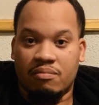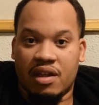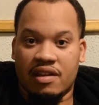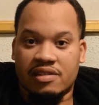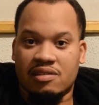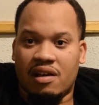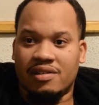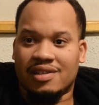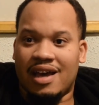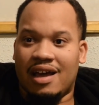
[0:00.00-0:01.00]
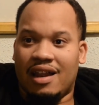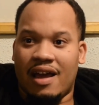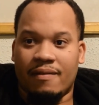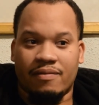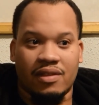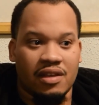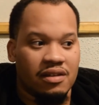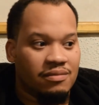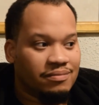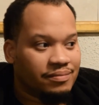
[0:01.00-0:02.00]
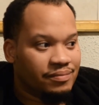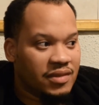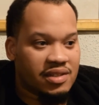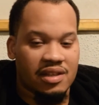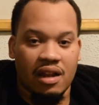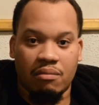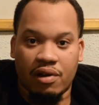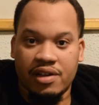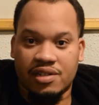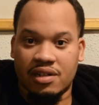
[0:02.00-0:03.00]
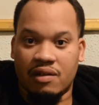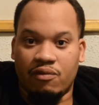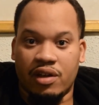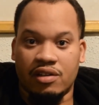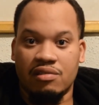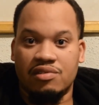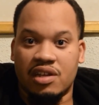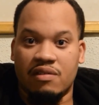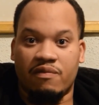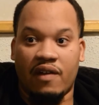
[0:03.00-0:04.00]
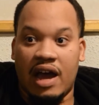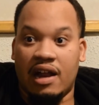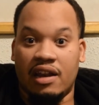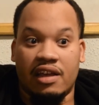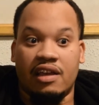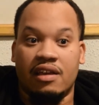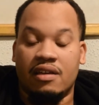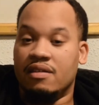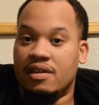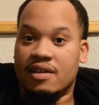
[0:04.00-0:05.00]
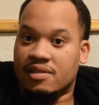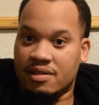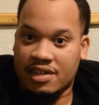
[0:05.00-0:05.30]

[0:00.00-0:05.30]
But this song is kind of like the celebration of when Eugene finally gets